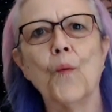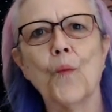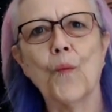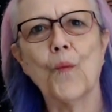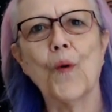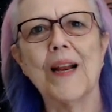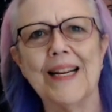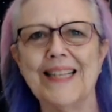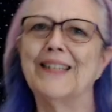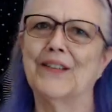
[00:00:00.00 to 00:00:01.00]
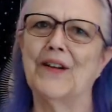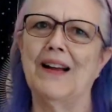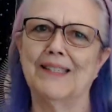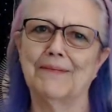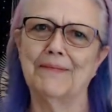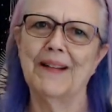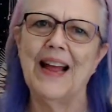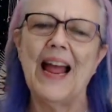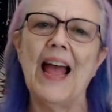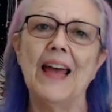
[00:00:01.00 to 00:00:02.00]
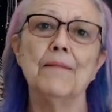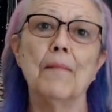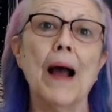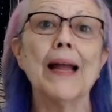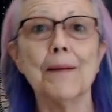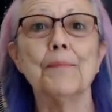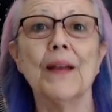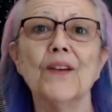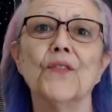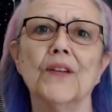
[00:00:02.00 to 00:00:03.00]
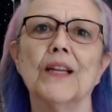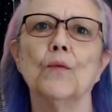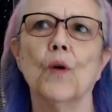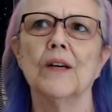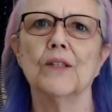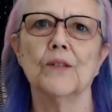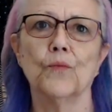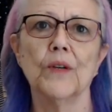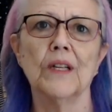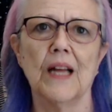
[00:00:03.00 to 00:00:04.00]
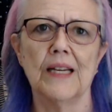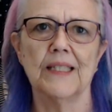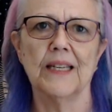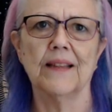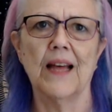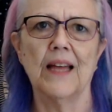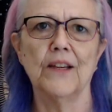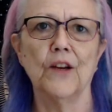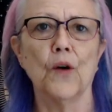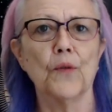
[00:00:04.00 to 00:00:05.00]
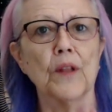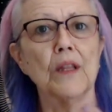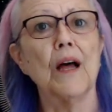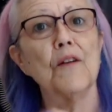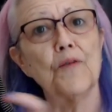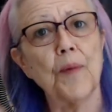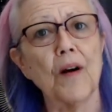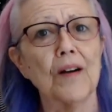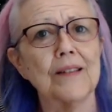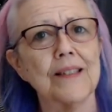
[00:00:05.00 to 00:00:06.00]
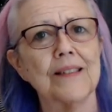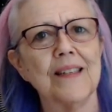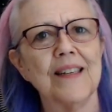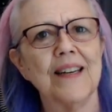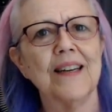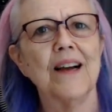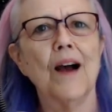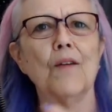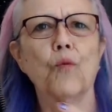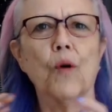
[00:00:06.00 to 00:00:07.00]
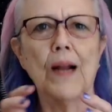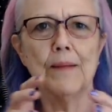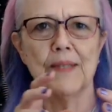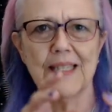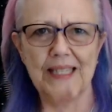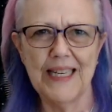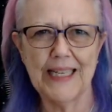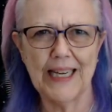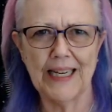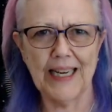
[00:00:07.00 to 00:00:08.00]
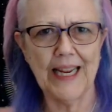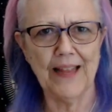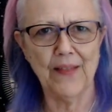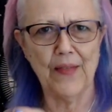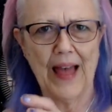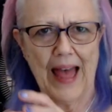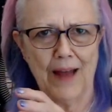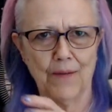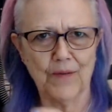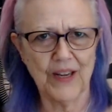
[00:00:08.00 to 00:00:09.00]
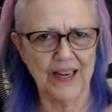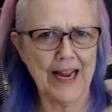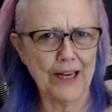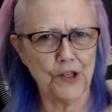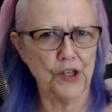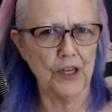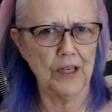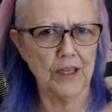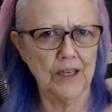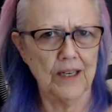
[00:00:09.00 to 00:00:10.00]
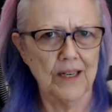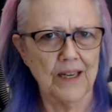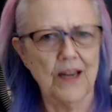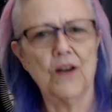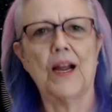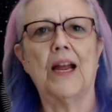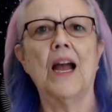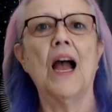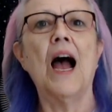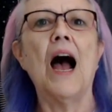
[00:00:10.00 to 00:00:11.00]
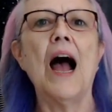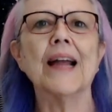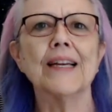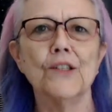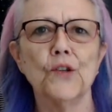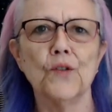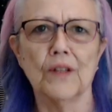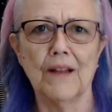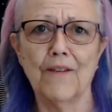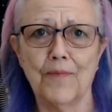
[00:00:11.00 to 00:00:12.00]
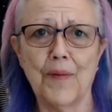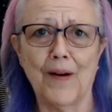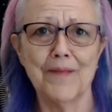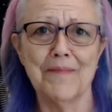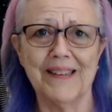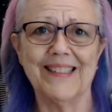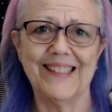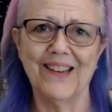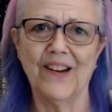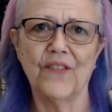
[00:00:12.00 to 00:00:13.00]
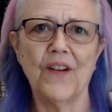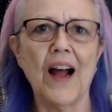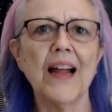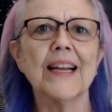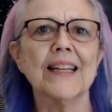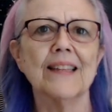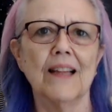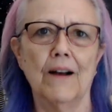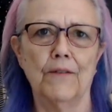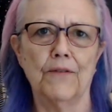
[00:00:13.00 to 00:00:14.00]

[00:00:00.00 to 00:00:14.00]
what I needed to grasp. And my epiphany was realizing that, the love part of what I'm seeking in that connection, okay, I can do the love part myself. I can love